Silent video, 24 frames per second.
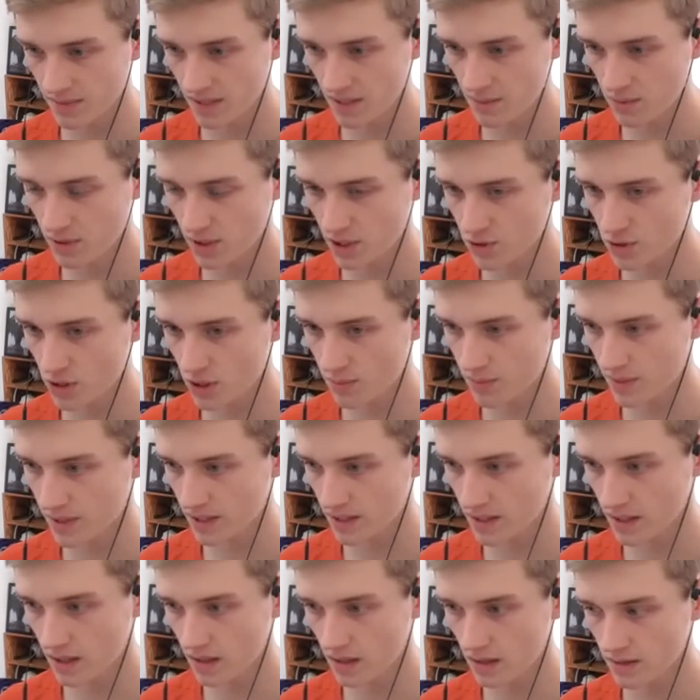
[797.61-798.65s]
People are
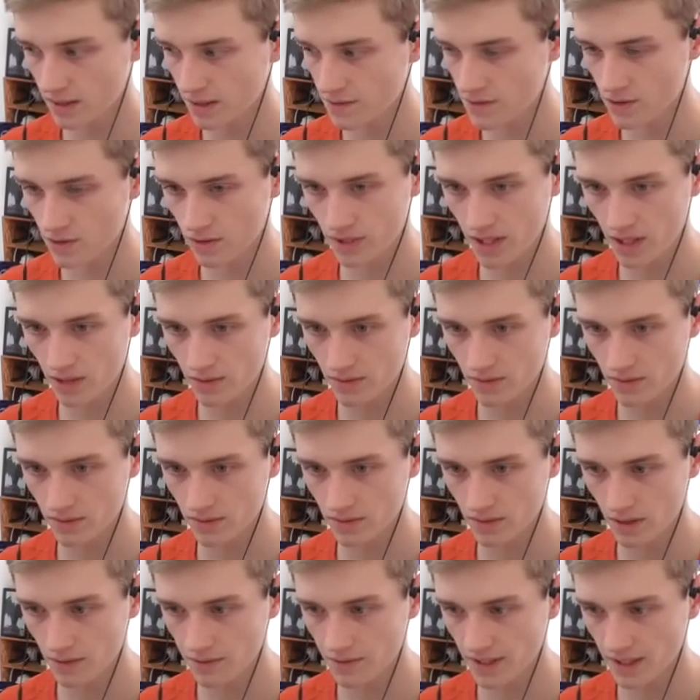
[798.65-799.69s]
dropping. They've slowed down.
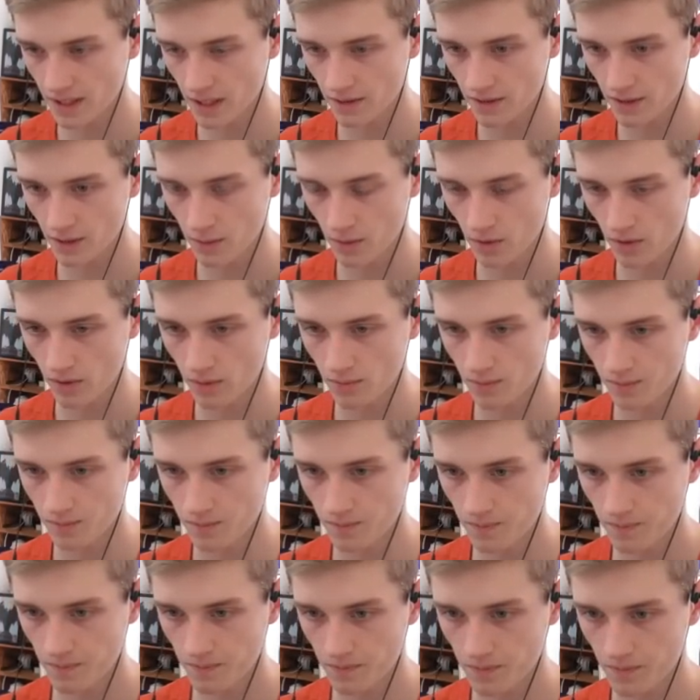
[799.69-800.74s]
I think they hit the wall.
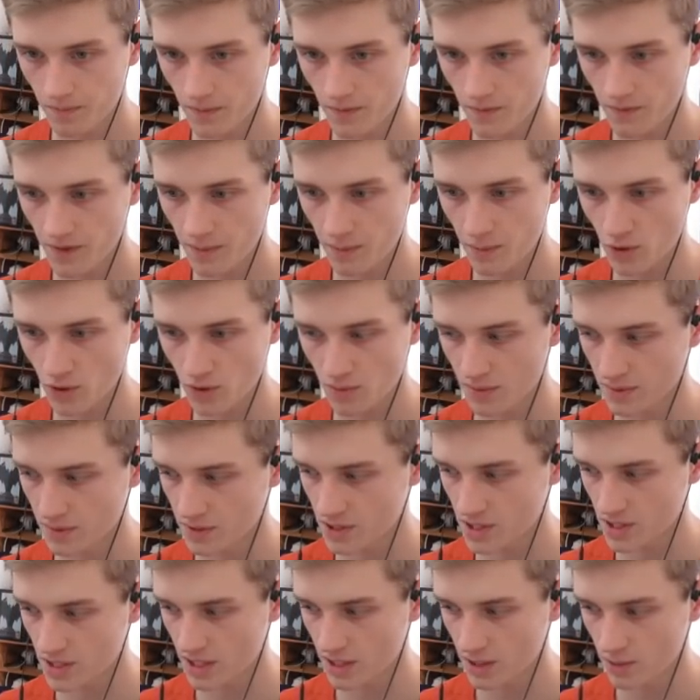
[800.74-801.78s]
I think most of them
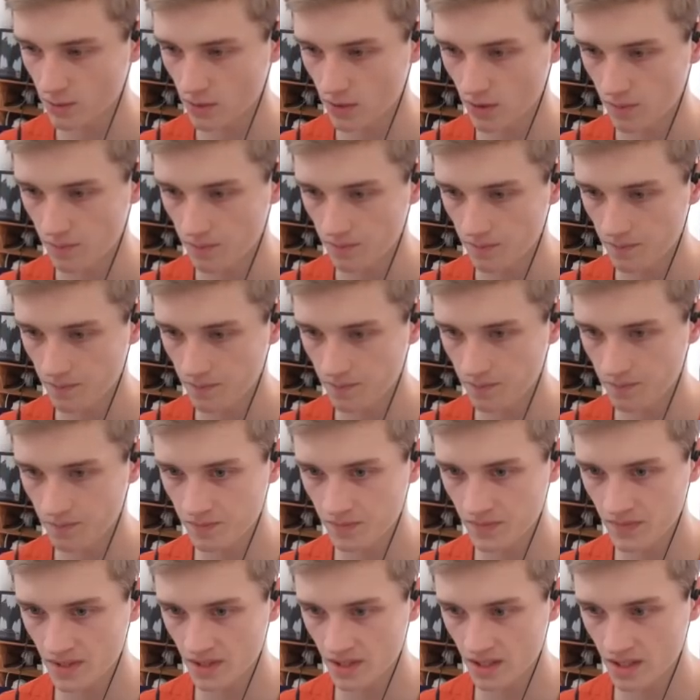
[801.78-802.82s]
just hit the wall.
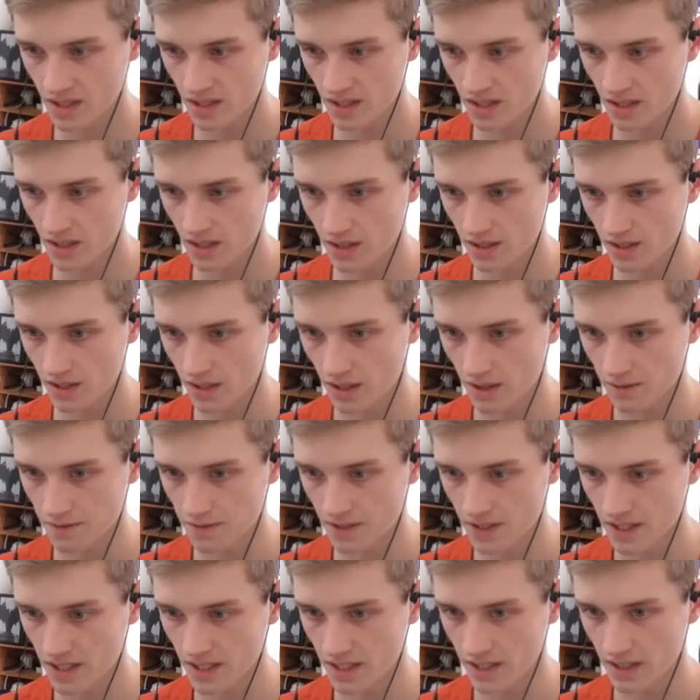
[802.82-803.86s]

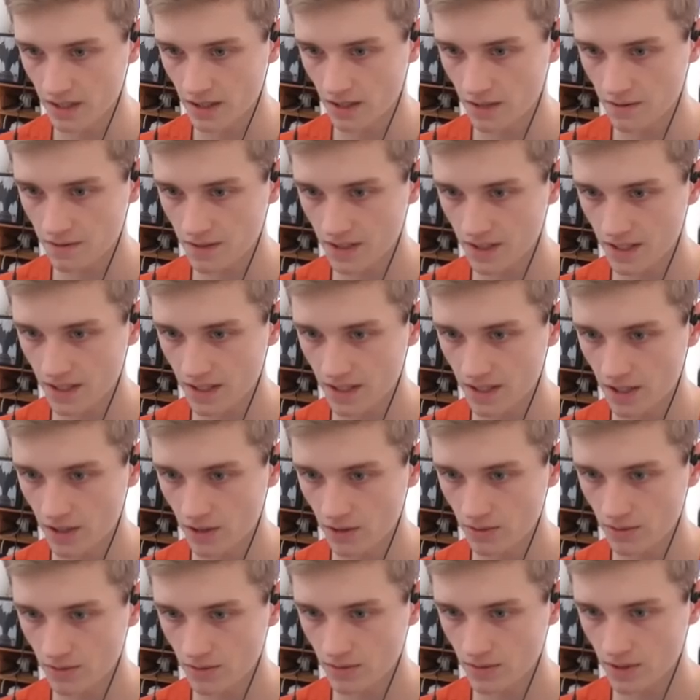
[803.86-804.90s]
Lovely, lovely.
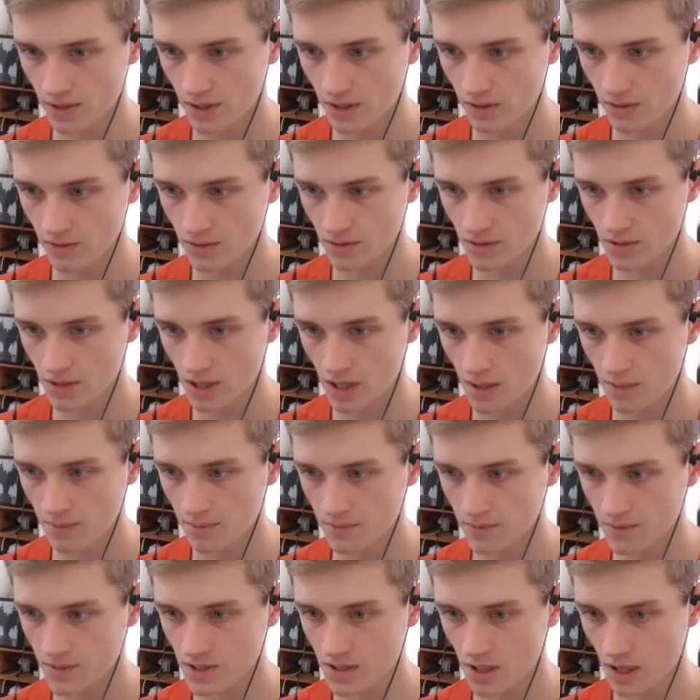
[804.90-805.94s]
No, no.
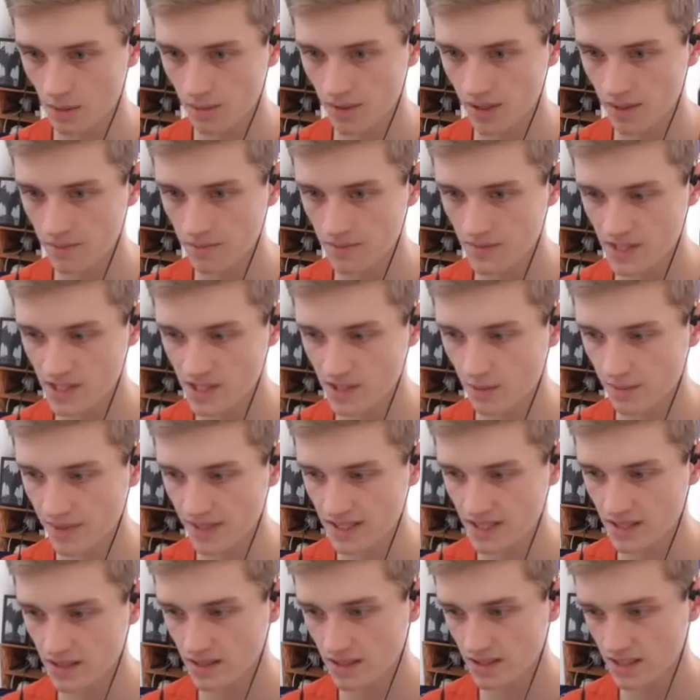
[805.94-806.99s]
Stop. Stop it. Stop
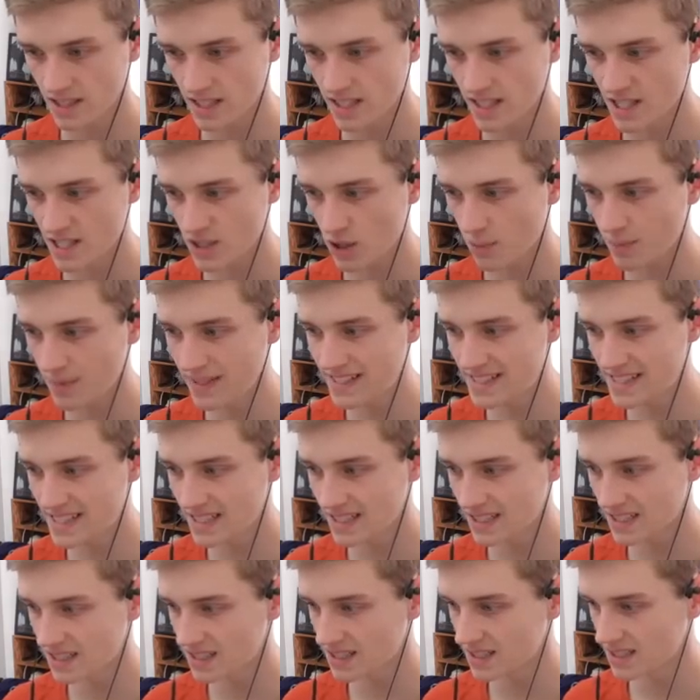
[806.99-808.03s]
it. Stop it.
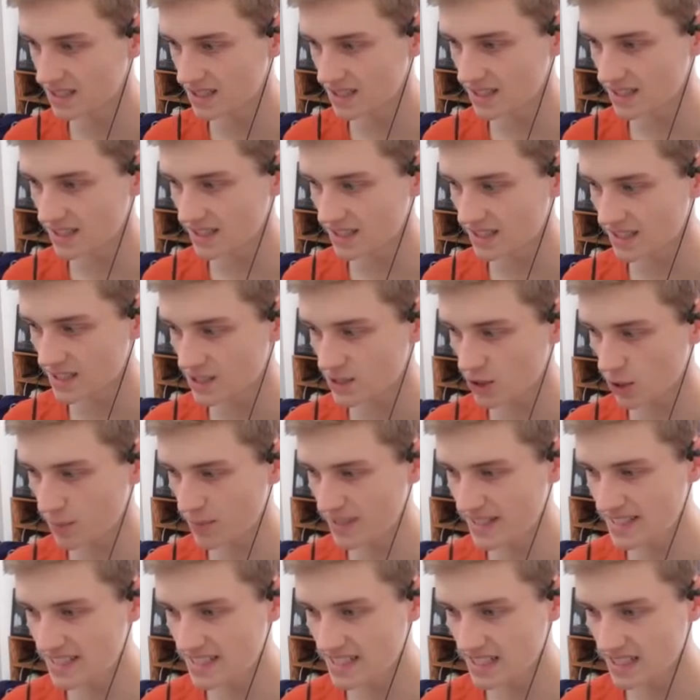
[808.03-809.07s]

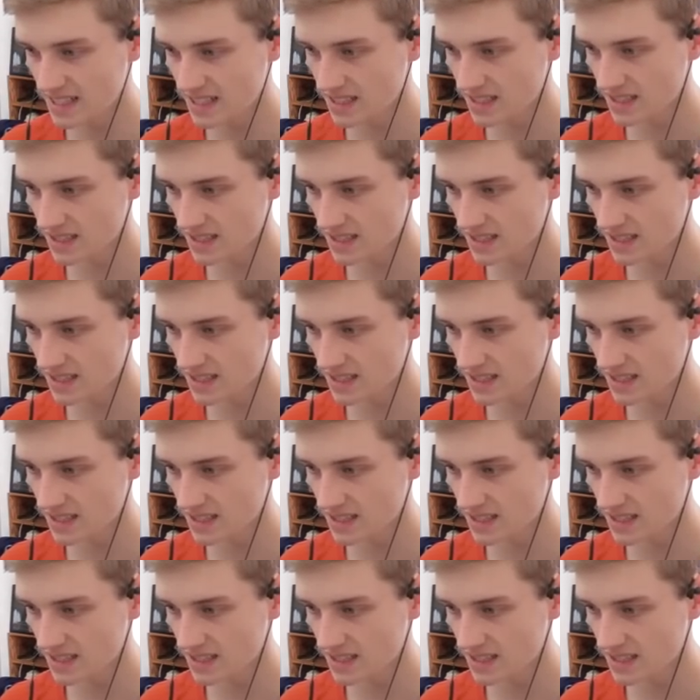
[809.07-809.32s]
Stop it.